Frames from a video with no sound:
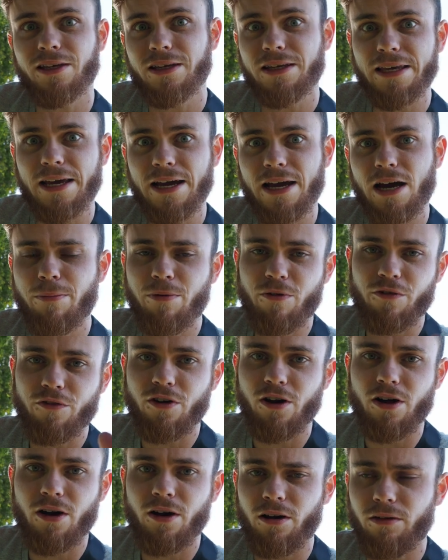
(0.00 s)
yeah, I
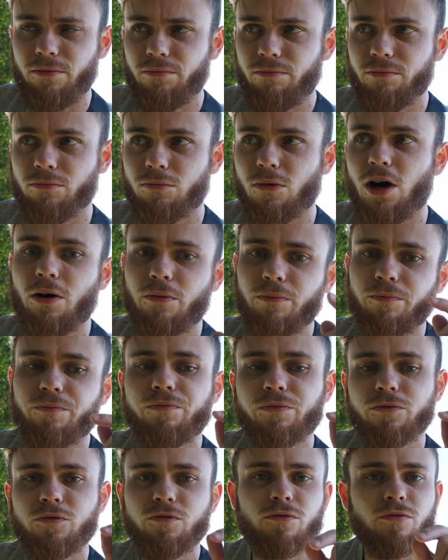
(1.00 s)
prefer, well,
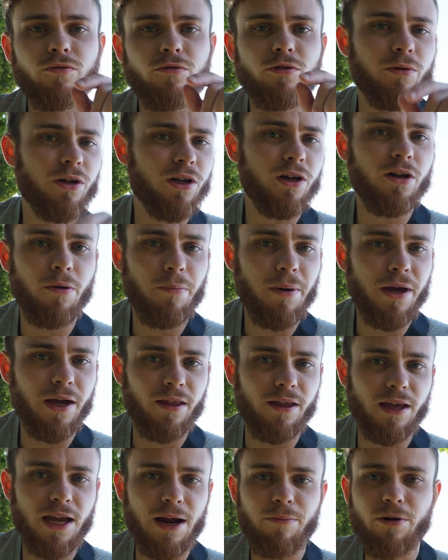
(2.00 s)
from looking at the back of
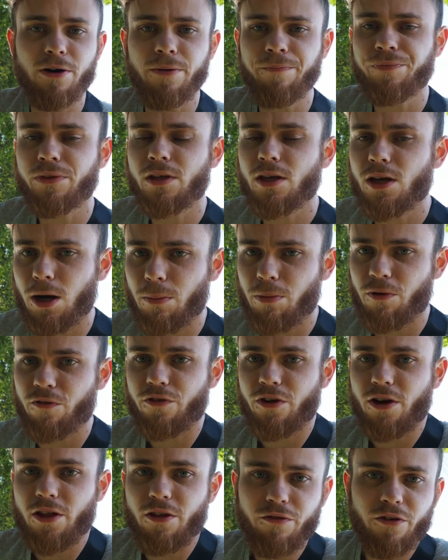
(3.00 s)
the camera, I
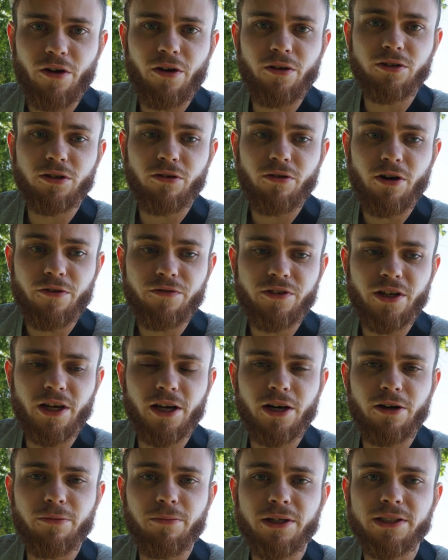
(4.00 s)
prefer the photograph
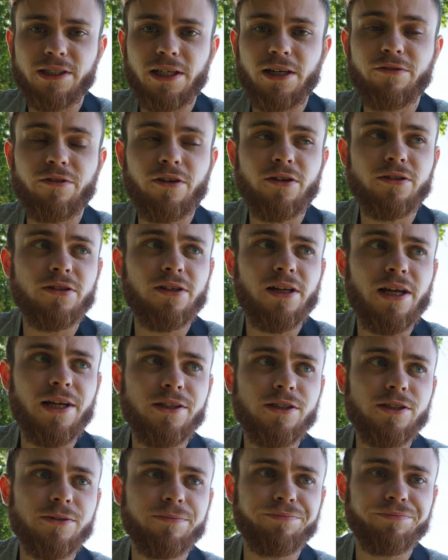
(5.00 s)
taken on my telephoto
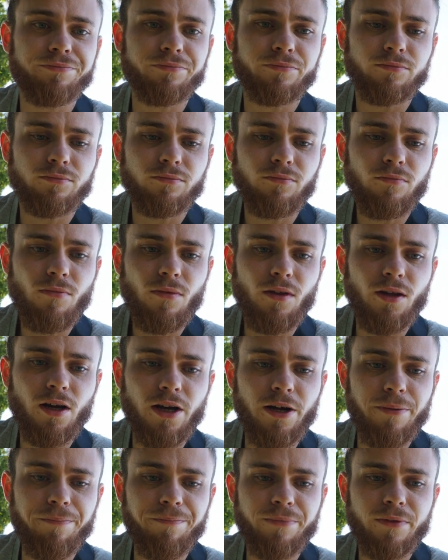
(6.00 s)
lens.
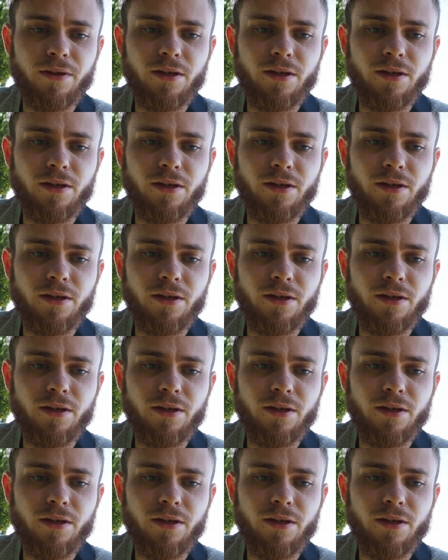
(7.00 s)
Um,